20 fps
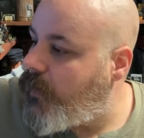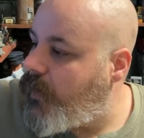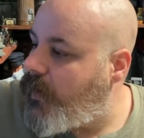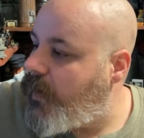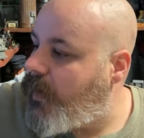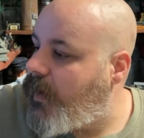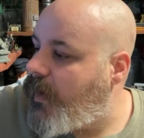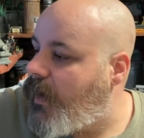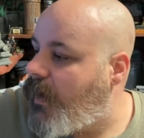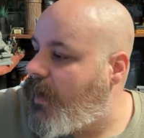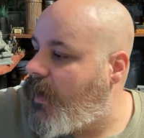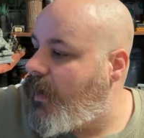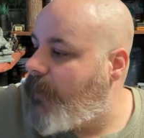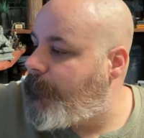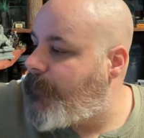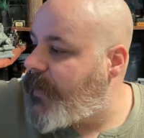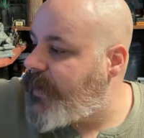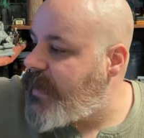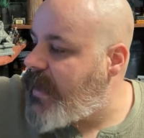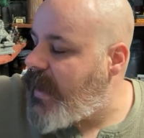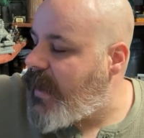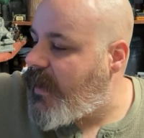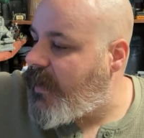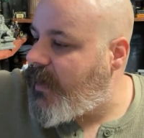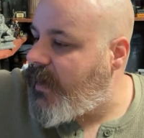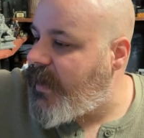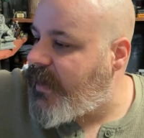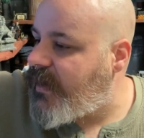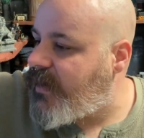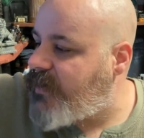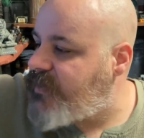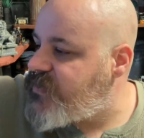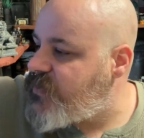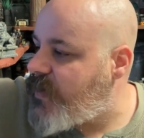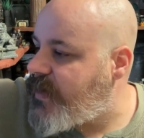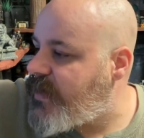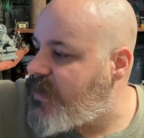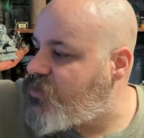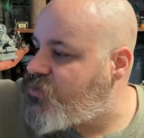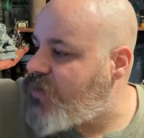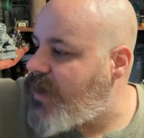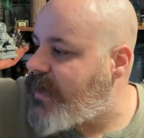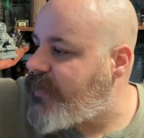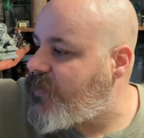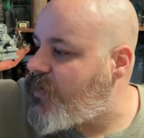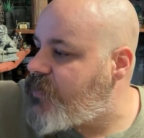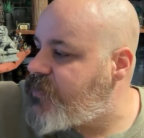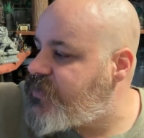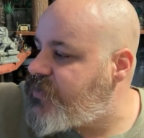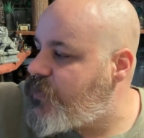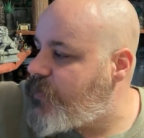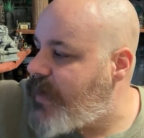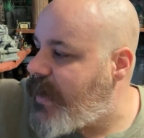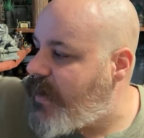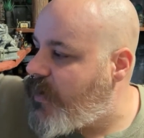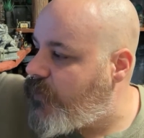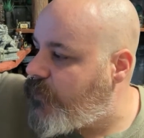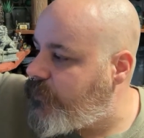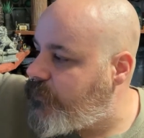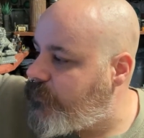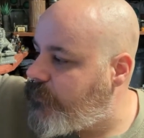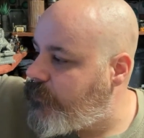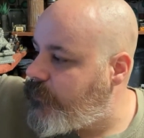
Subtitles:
But yeah, I gotta track those two down.